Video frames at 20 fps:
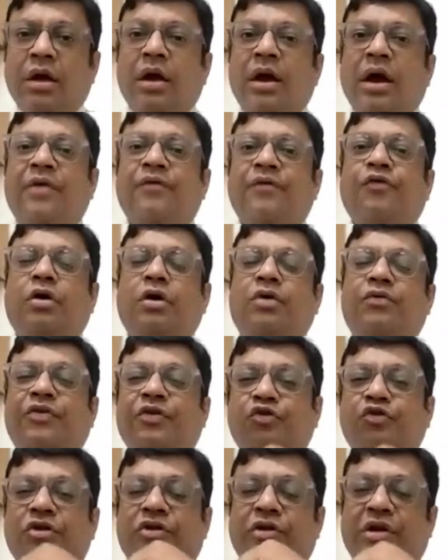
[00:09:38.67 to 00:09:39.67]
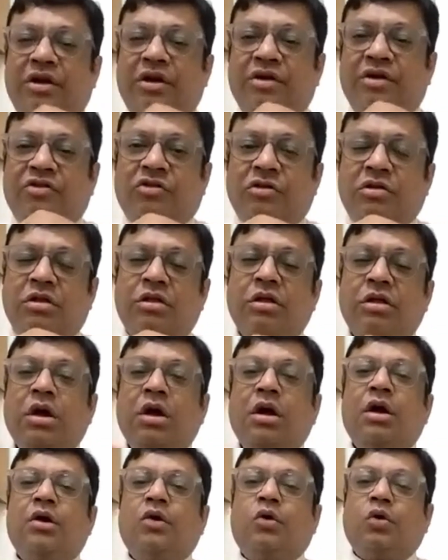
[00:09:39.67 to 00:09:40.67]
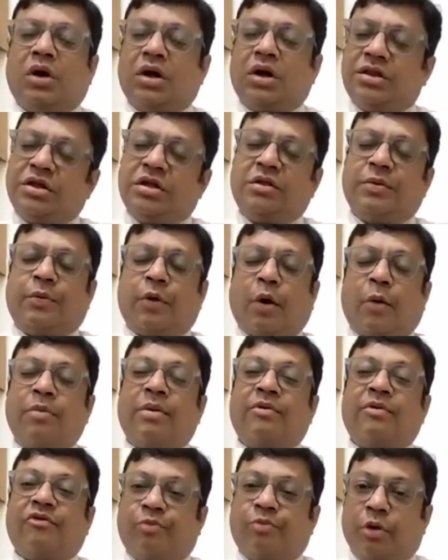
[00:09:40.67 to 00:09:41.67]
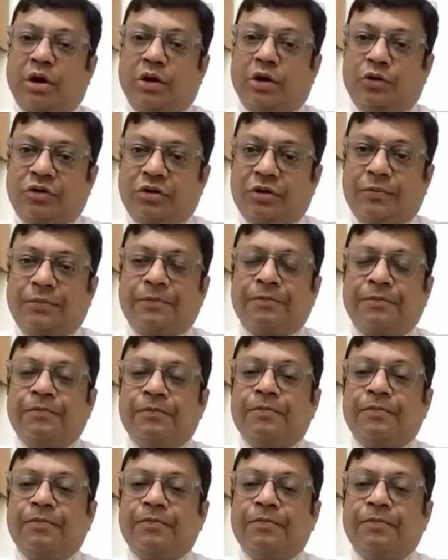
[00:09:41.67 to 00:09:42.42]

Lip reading: and for our future generations to answer the problem of pollution.